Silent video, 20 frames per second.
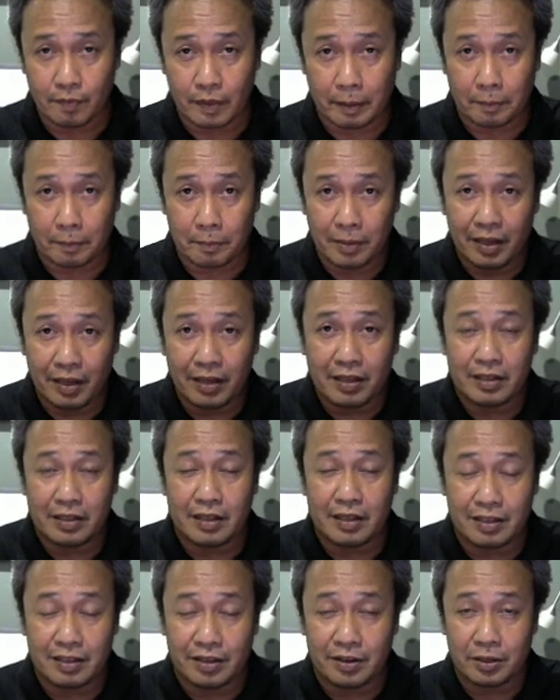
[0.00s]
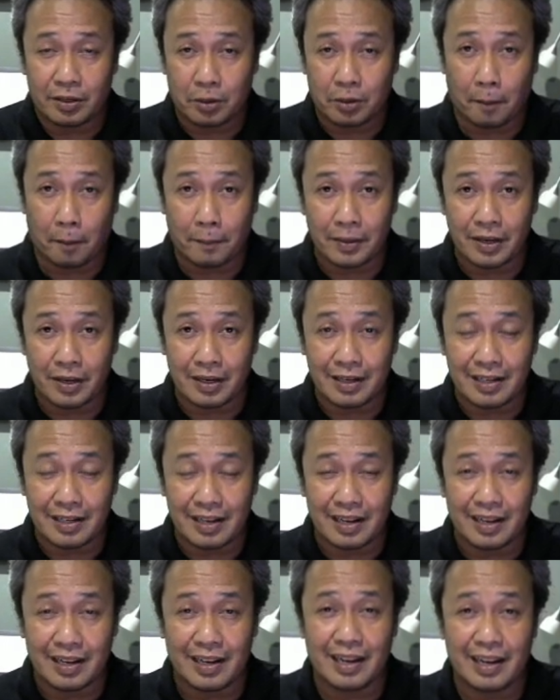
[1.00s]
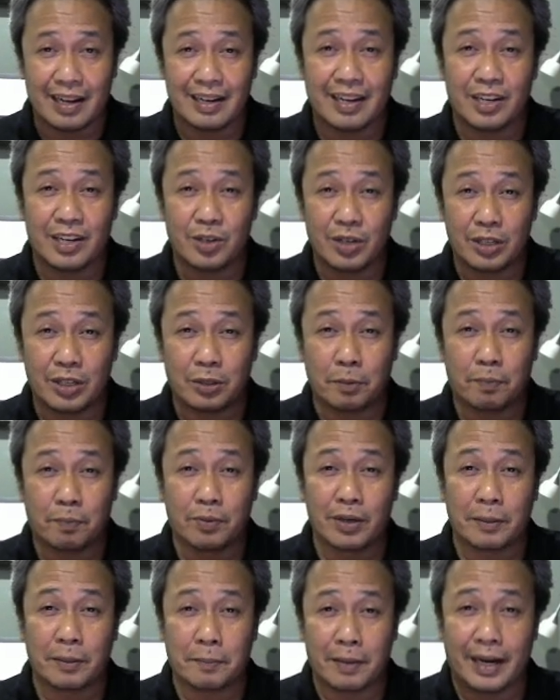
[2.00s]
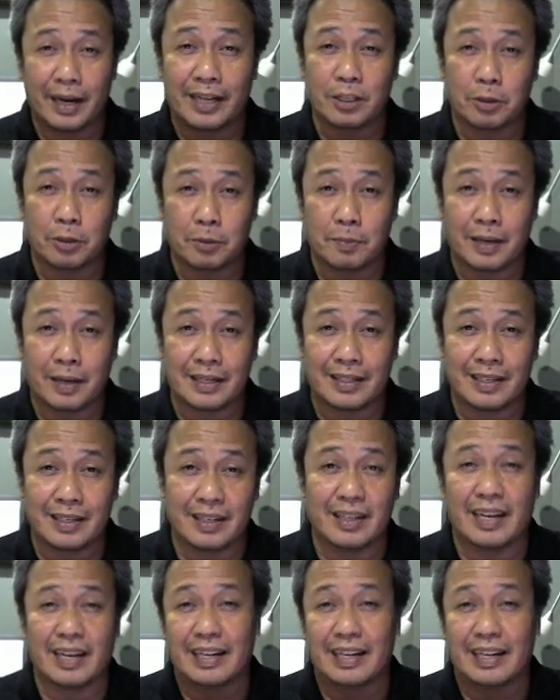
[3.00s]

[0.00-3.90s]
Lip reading: build the recombinant DNA, and then you need to put it back into the bacteria,